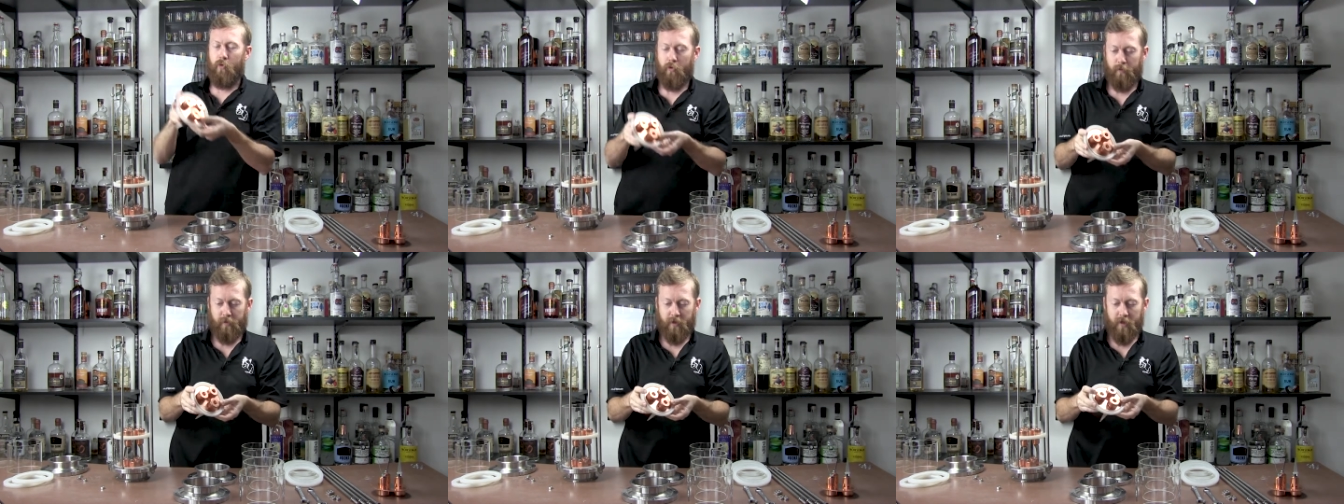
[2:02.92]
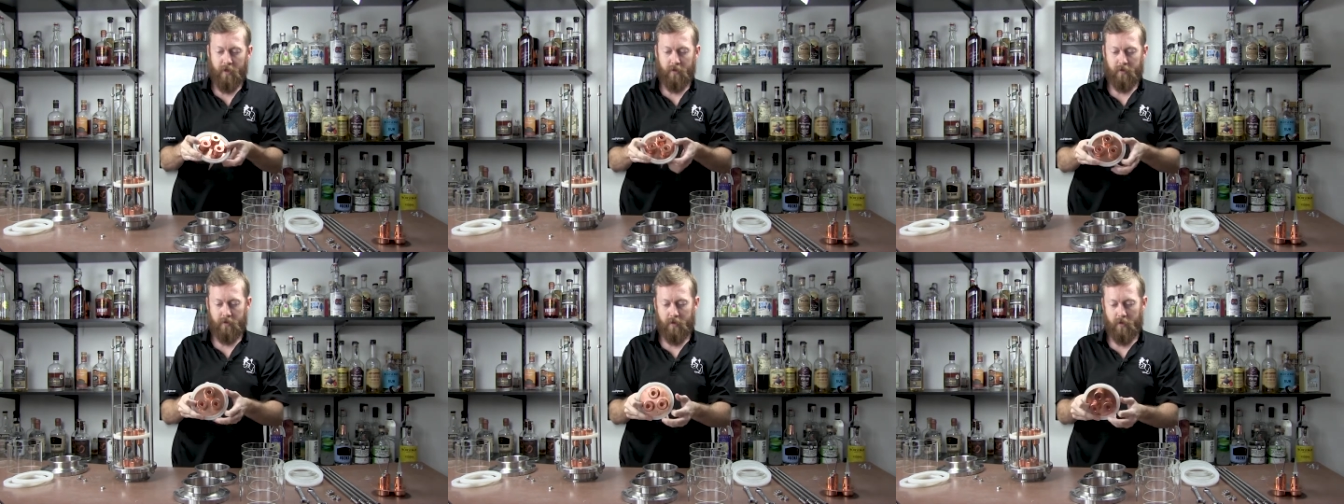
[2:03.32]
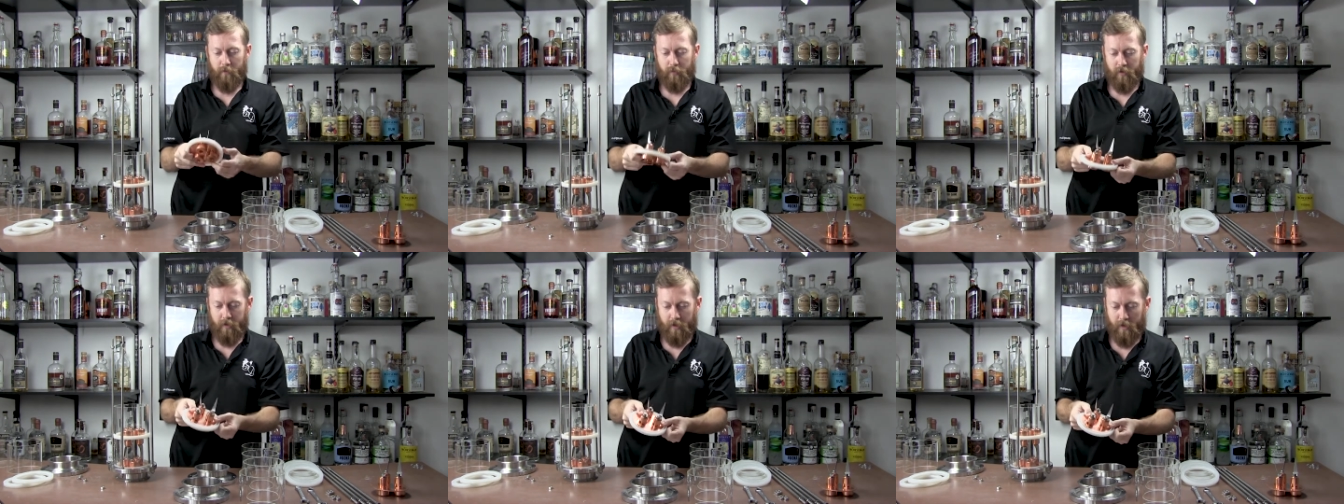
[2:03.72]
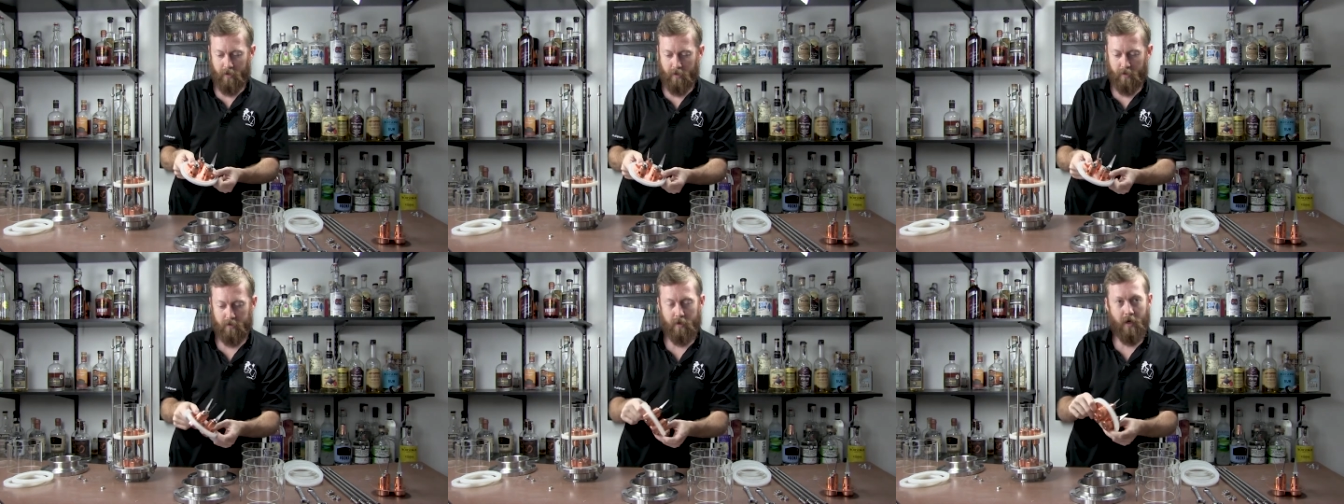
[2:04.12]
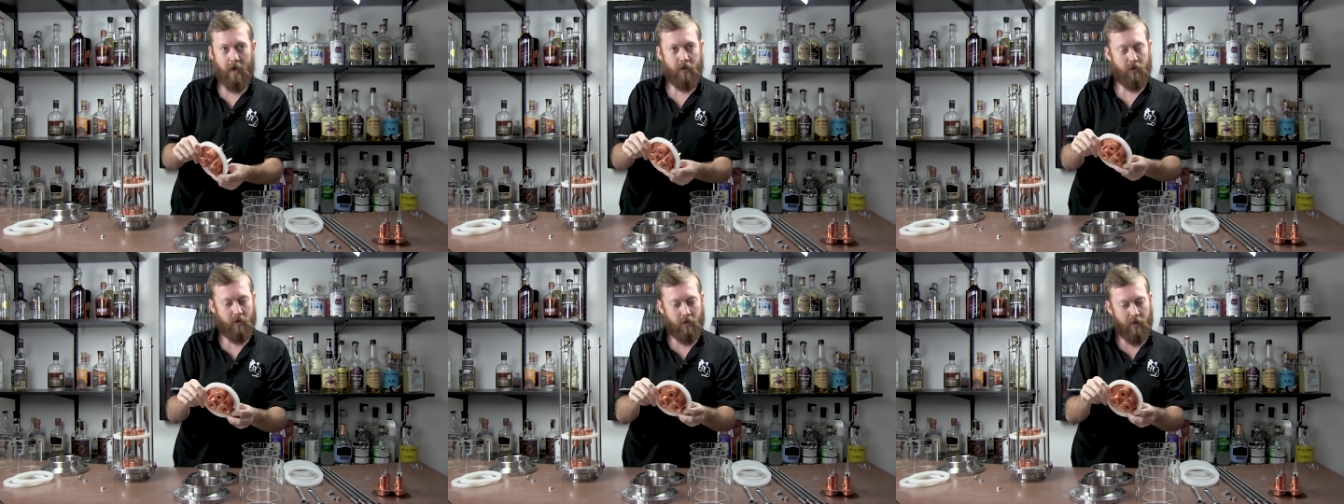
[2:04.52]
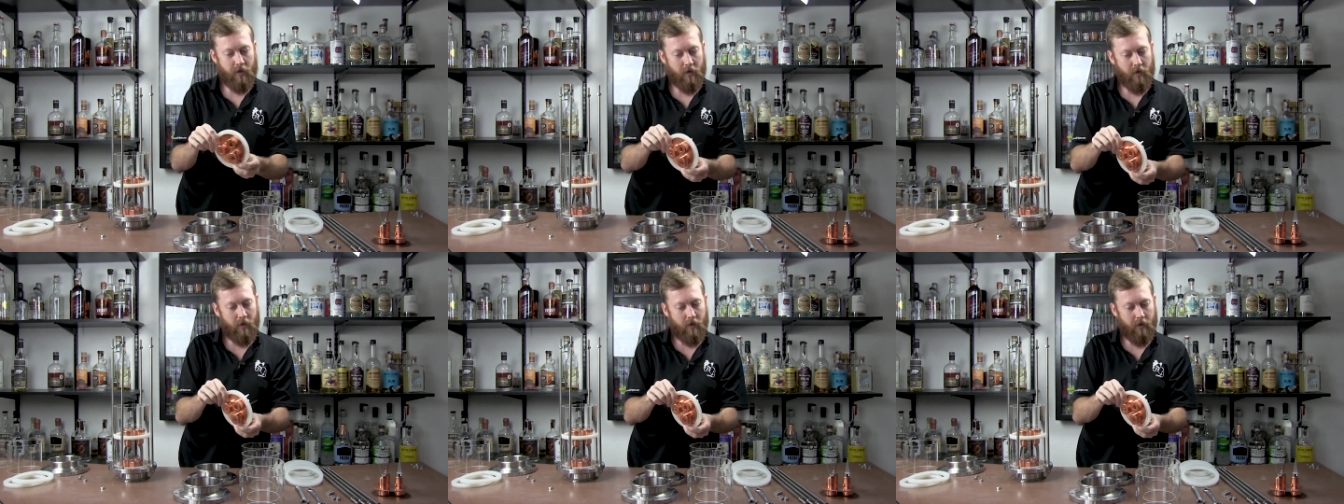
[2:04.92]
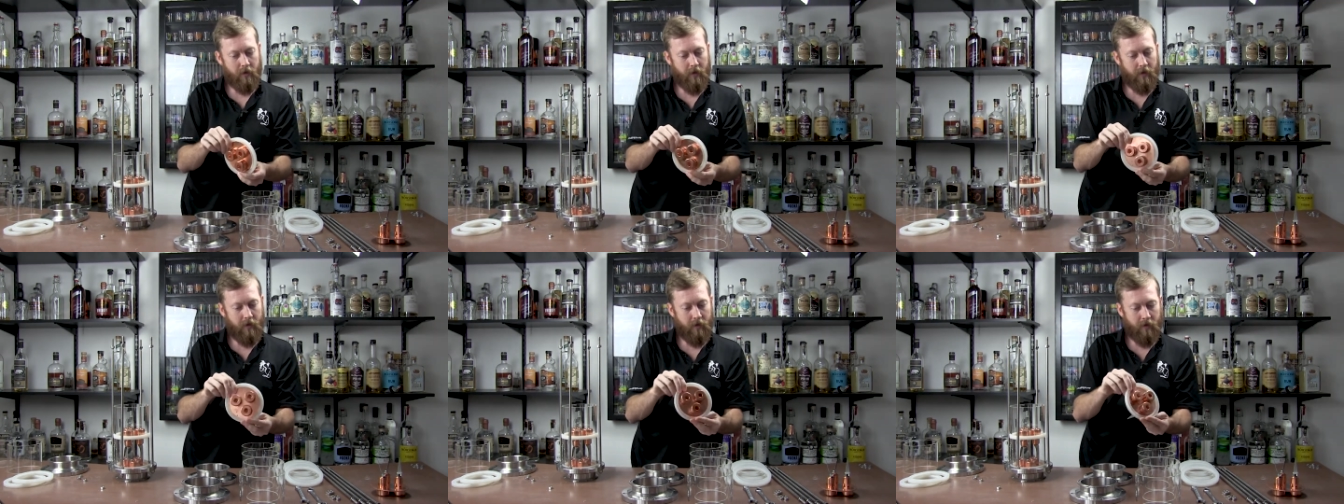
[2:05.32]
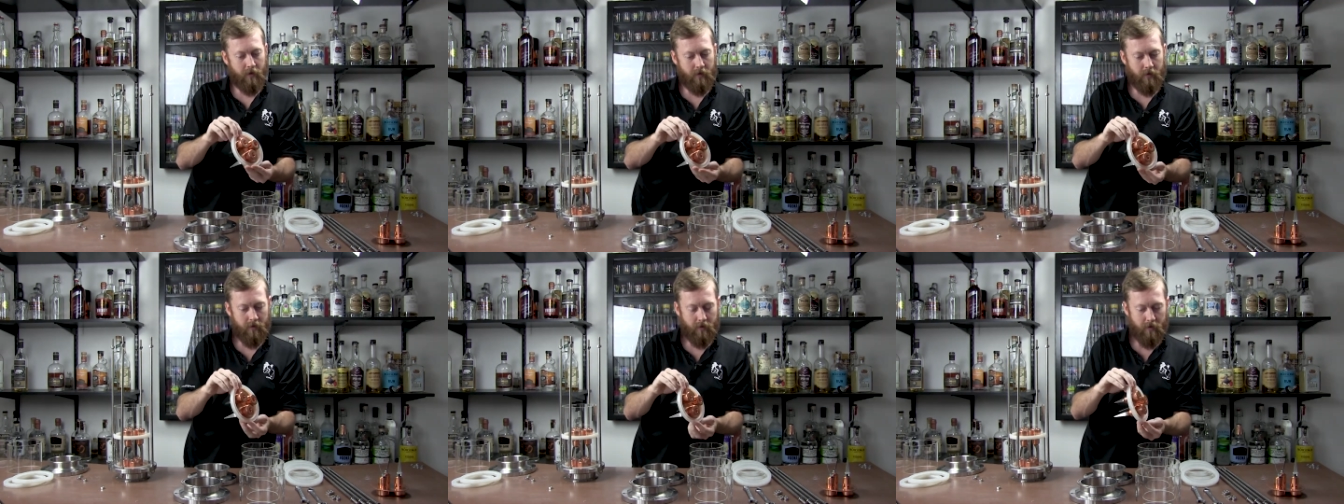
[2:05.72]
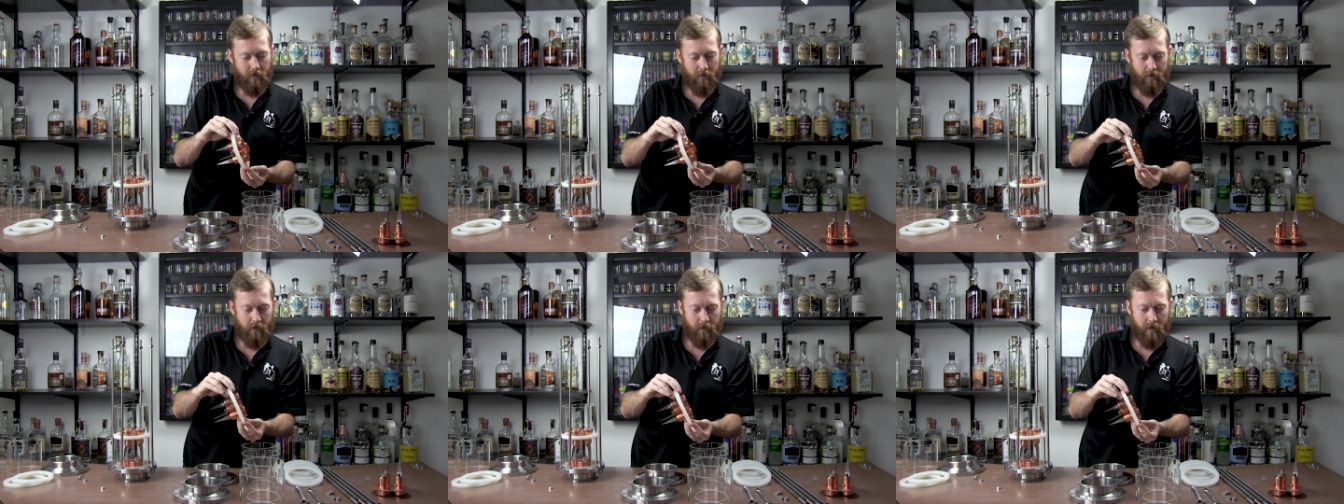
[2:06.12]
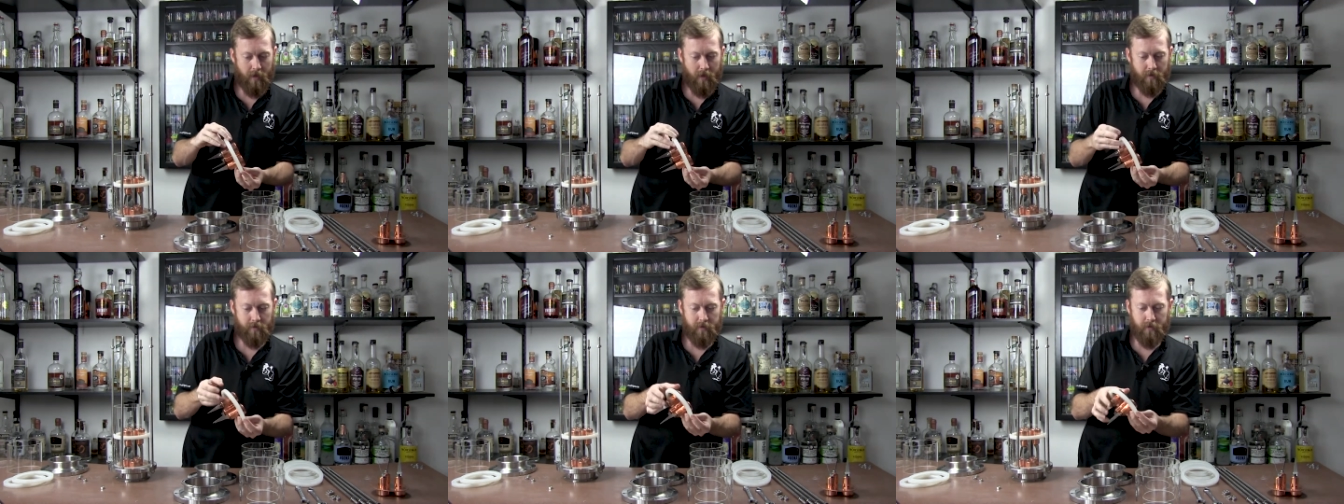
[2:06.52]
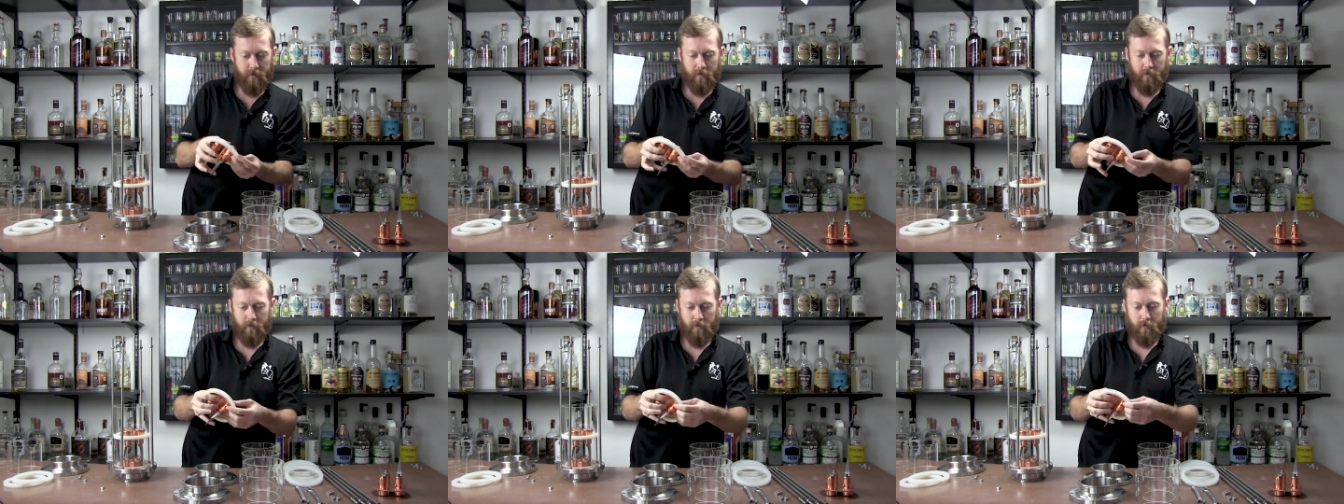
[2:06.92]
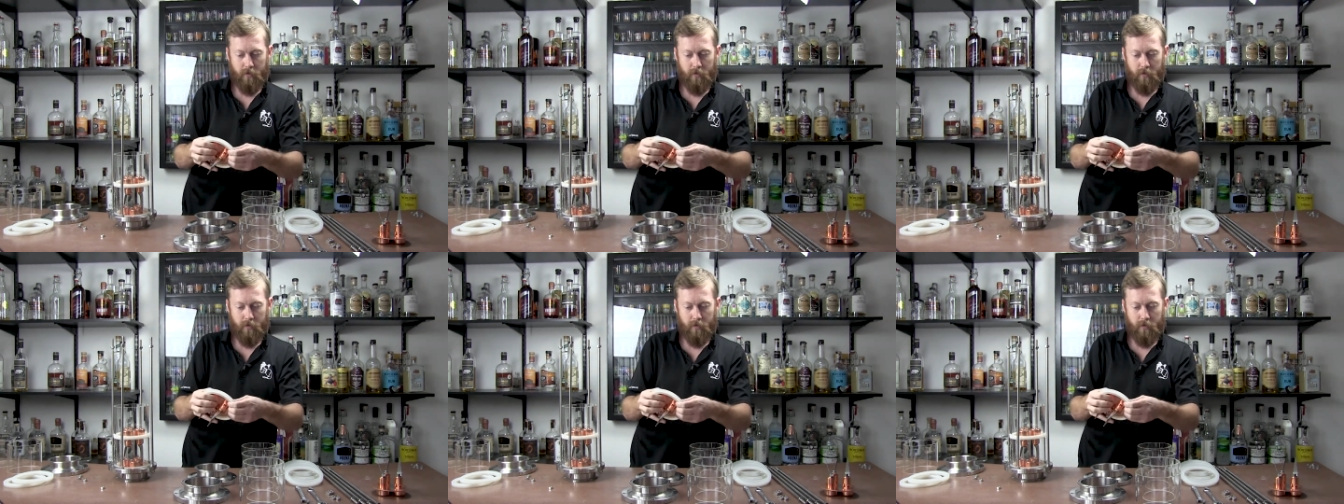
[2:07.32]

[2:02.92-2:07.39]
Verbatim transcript: pull the plate. See the plate is actually here in the gasket.